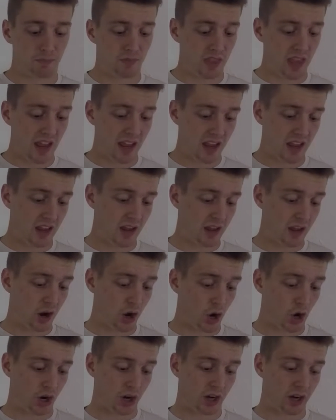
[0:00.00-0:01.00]
They
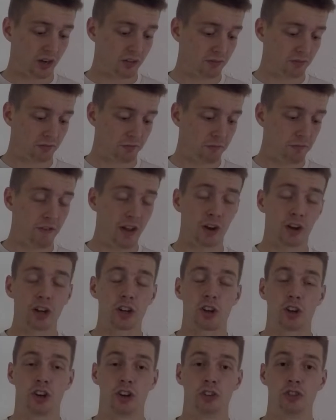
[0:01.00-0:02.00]
are very
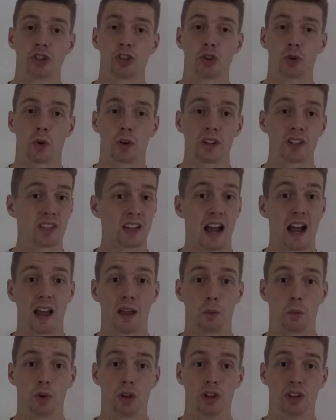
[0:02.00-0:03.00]
good shorts.
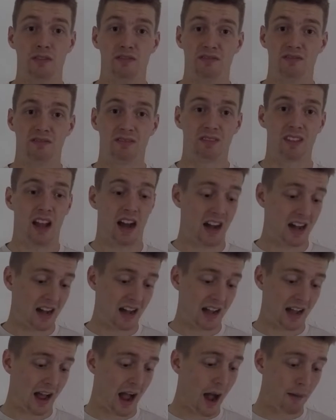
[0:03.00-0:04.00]

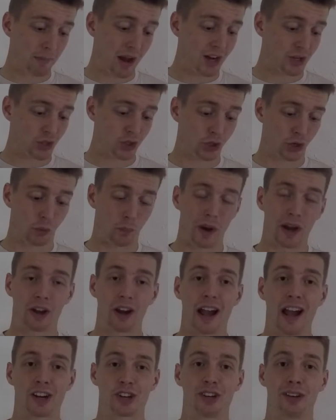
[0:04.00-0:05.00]
I'm not sure where
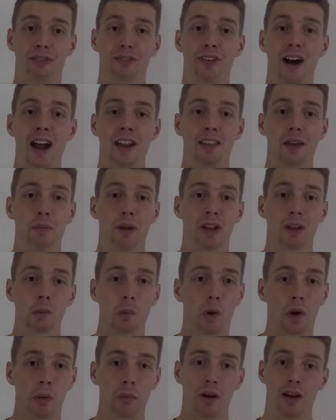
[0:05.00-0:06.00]
to actually find them
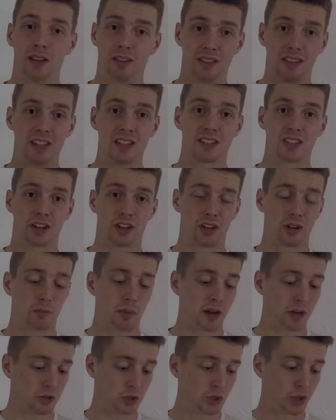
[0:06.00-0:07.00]
anymore, but these are a
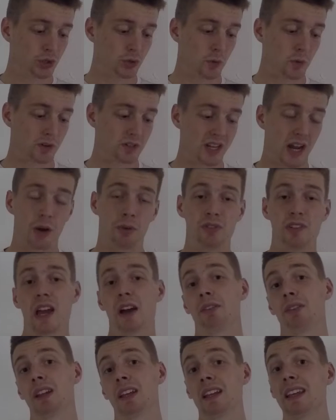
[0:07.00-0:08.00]
pair of shorts I would
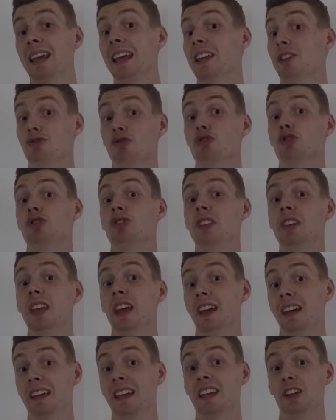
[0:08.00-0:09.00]
definitely get
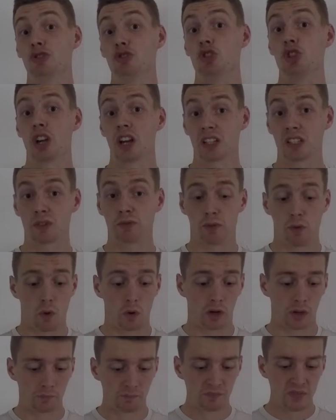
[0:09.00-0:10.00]
again just
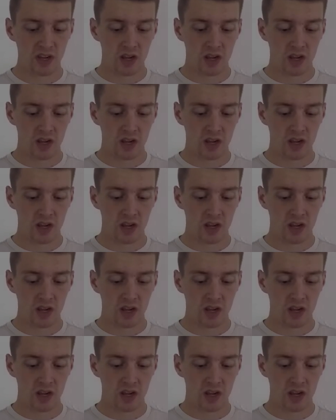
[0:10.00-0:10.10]
for